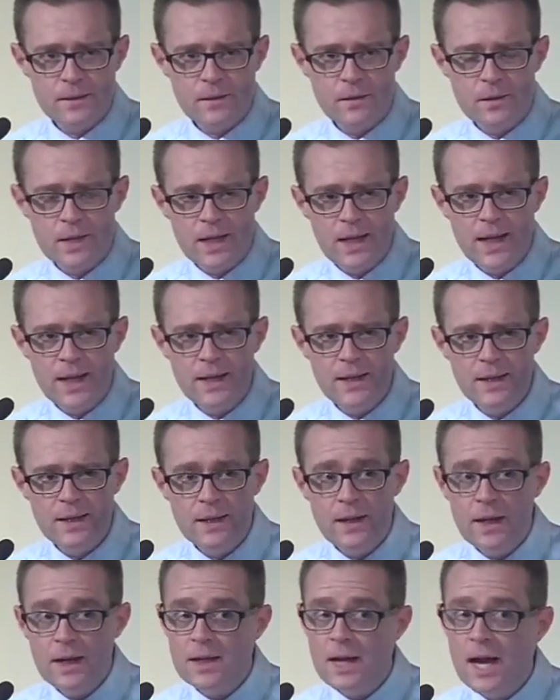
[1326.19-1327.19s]
Okay?
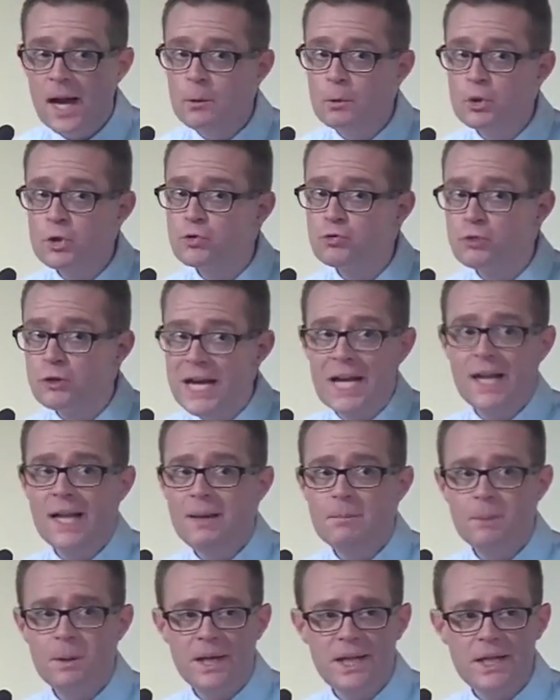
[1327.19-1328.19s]
And I was
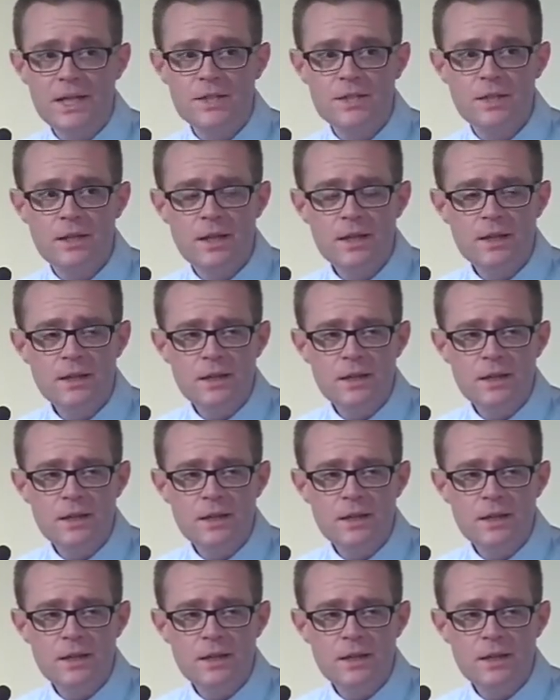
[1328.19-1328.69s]
really pleased